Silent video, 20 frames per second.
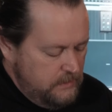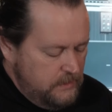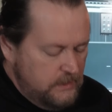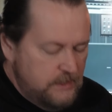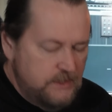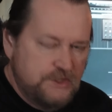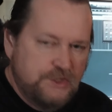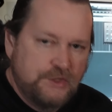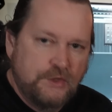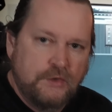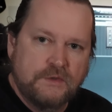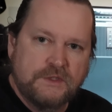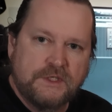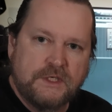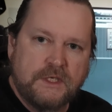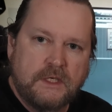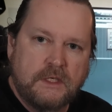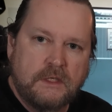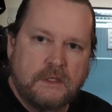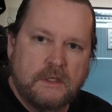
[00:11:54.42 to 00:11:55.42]
he's
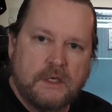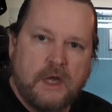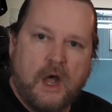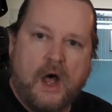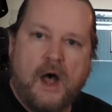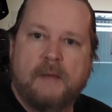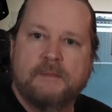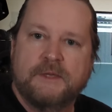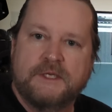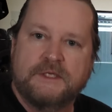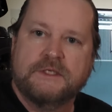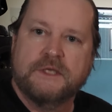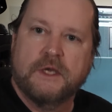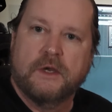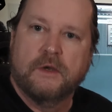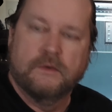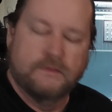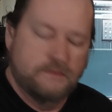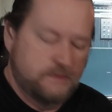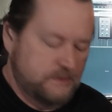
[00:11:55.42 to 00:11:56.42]
using common
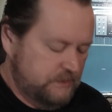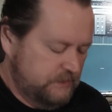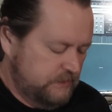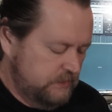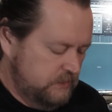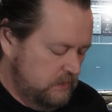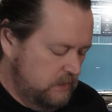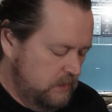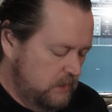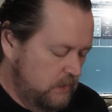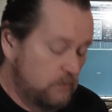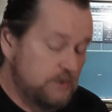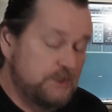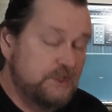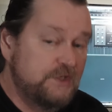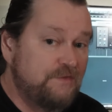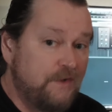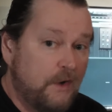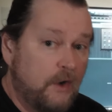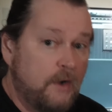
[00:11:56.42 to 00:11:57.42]
tones, which
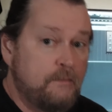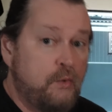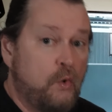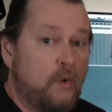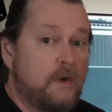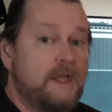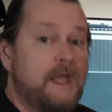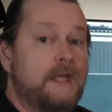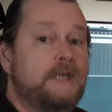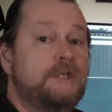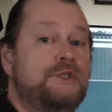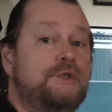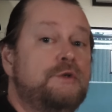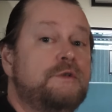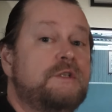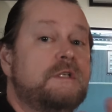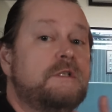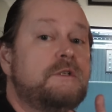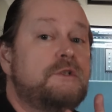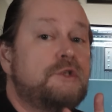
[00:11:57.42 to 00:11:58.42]
is very important, and he's
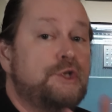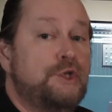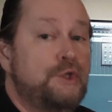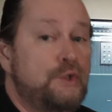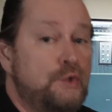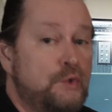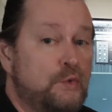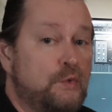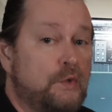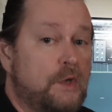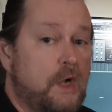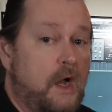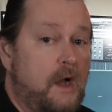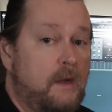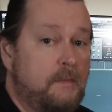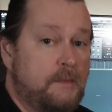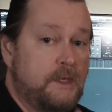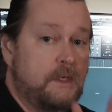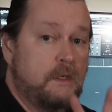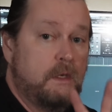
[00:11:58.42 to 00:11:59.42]
using two
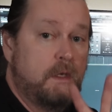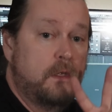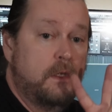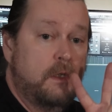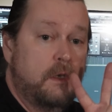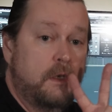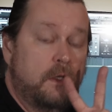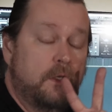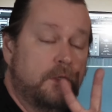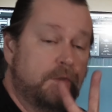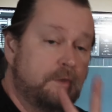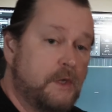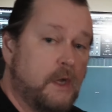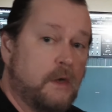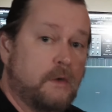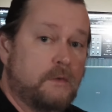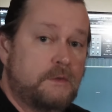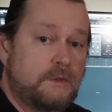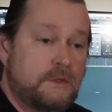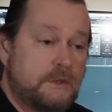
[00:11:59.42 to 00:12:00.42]
common
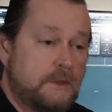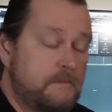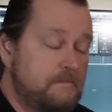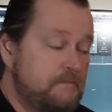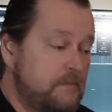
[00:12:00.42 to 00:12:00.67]
notes.